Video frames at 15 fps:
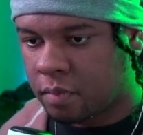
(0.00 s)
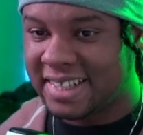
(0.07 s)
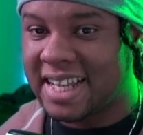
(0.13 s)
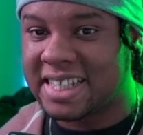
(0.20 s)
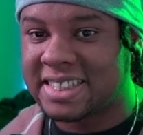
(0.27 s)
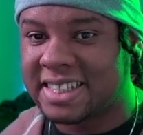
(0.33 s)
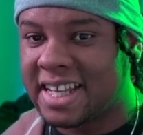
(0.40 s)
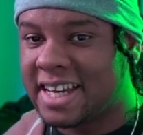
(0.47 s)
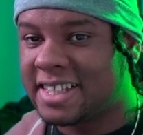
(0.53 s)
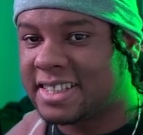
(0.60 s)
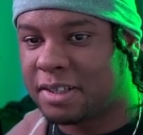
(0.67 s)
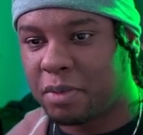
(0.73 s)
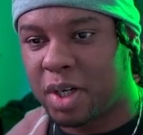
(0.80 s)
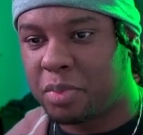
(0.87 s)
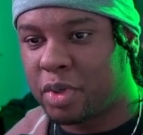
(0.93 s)
That's
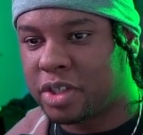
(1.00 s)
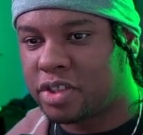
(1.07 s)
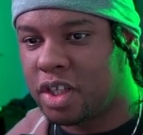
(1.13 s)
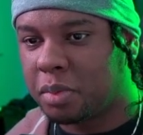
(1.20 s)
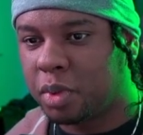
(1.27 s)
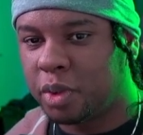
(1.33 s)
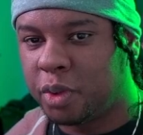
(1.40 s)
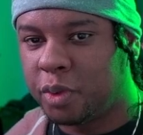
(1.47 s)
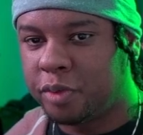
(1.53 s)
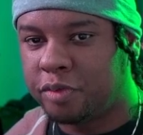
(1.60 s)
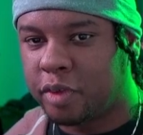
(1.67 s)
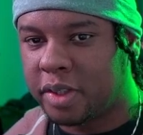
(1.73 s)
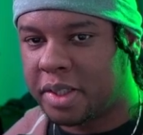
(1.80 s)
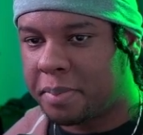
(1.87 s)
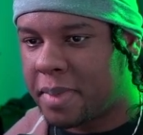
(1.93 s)
nice. I'm gonna press W
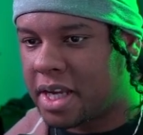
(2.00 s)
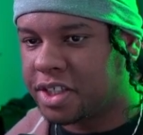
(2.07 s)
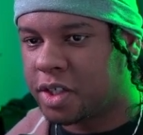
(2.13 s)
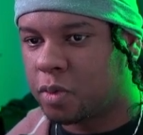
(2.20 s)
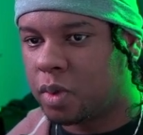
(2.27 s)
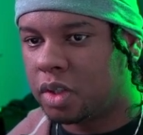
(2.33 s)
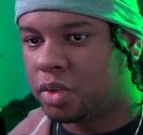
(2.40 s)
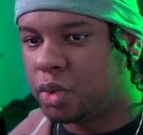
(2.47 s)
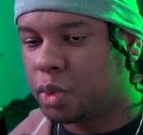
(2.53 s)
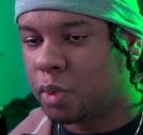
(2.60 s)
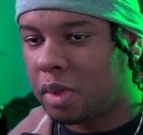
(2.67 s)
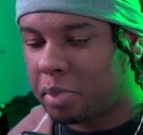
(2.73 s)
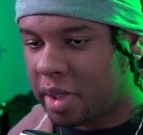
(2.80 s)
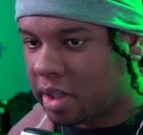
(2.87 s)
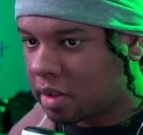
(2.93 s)
for the magic wand
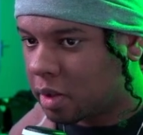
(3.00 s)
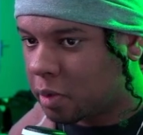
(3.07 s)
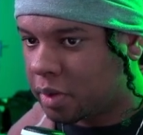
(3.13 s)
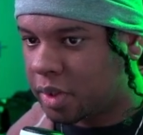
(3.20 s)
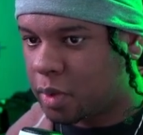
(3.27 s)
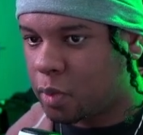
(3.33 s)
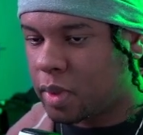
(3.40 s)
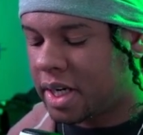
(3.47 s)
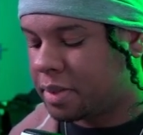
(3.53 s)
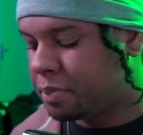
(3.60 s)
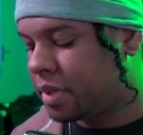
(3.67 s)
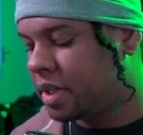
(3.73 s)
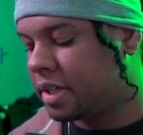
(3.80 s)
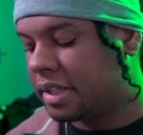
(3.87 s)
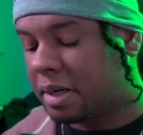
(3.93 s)
tool. I'm gonna click on the white
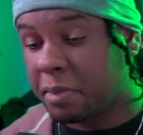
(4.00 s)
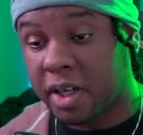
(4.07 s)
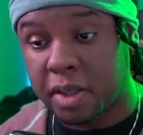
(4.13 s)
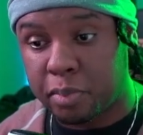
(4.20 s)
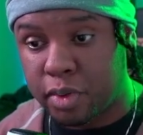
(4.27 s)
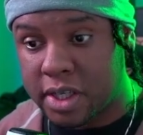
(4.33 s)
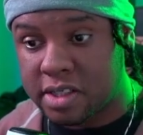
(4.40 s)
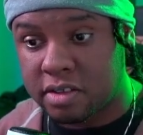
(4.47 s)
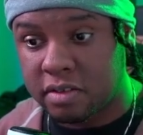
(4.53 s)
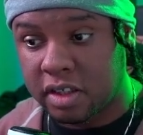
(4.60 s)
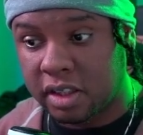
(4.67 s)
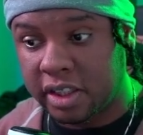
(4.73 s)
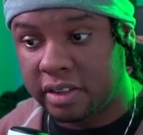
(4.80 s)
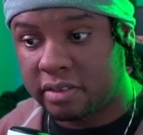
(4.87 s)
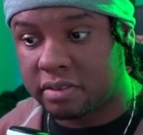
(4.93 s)
part. I'm gonna press
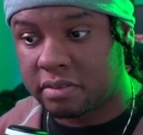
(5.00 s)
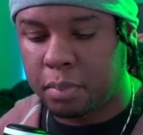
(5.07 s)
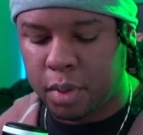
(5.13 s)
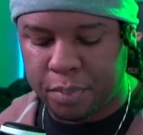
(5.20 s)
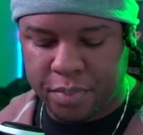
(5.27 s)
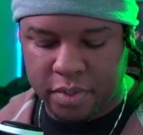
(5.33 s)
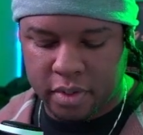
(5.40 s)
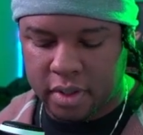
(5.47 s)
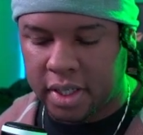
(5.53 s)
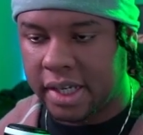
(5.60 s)
delete. Whoop.